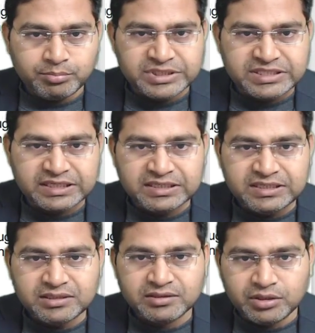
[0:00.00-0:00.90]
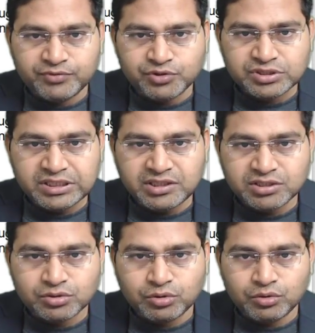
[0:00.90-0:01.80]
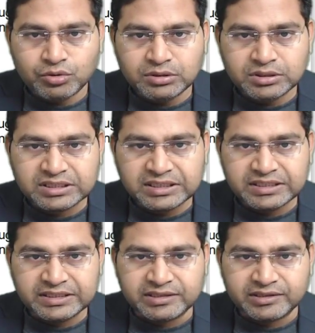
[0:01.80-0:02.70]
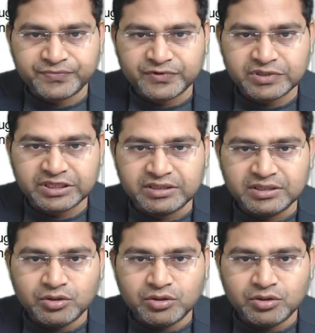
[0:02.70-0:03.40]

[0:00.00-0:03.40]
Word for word: Basically, if you see this whole thing here, okay,